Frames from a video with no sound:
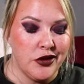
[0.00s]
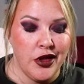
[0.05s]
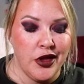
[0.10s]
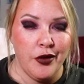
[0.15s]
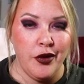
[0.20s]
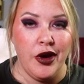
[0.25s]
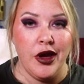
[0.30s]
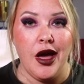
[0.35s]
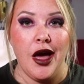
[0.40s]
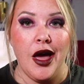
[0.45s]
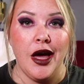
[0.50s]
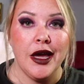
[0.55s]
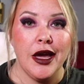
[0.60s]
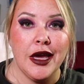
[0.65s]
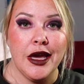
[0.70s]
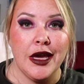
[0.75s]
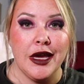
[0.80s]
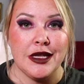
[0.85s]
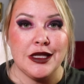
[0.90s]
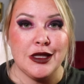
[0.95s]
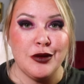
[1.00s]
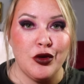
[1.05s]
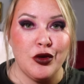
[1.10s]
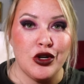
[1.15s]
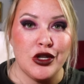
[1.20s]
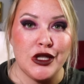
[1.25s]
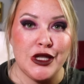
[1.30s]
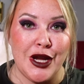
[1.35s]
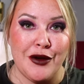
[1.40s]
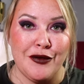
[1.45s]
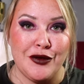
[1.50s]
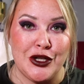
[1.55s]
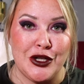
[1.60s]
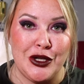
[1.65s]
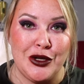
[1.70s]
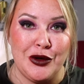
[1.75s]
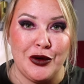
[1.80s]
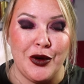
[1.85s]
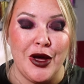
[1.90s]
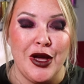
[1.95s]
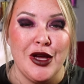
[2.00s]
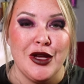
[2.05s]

that way I can get some more stuff too.